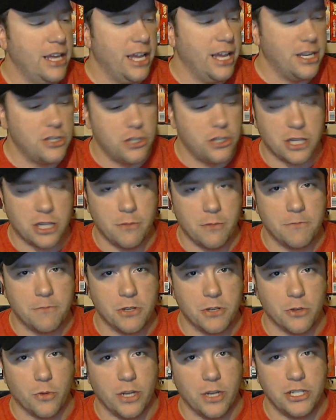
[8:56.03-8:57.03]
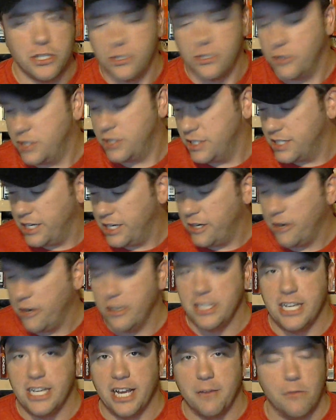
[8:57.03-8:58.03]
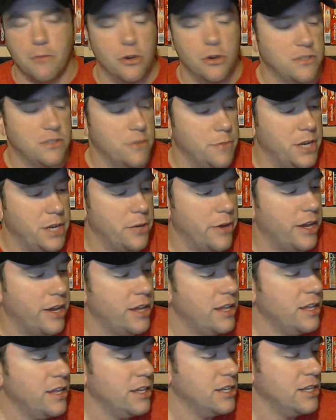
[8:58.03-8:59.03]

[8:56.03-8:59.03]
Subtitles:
and took them up to the register, since I'd already taken most of them anyway.